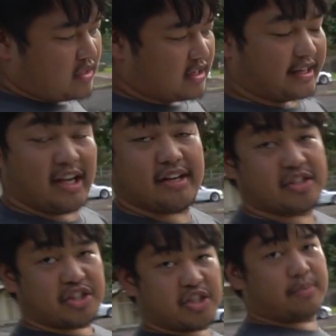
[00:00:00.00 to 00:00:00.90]
Again,
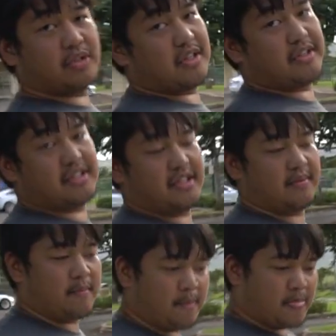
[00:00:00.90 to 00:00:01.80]
Junk Shop Pros LLC,
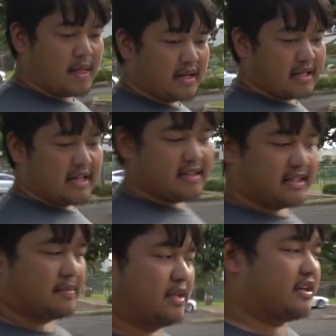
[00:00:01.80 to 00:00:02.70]
cannot thank
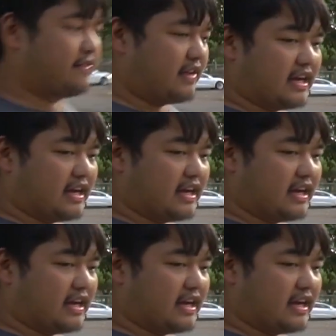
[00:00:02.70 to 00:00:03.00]
them enough.